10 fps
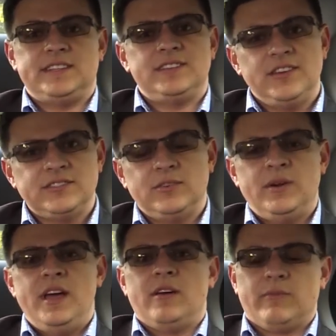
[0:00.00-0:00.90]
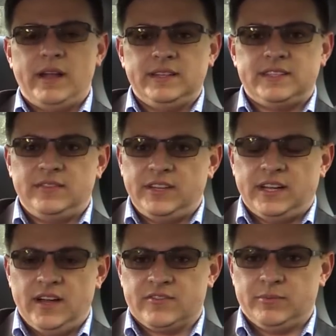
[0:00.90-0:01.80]
It's also relatively
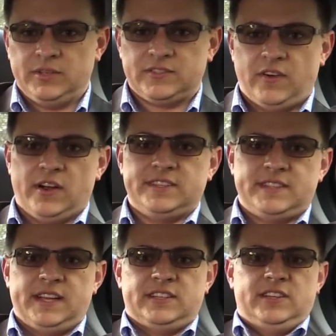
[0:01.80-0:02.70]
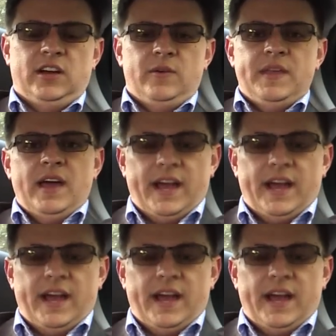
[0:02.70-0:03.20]
comfortable as far as things go.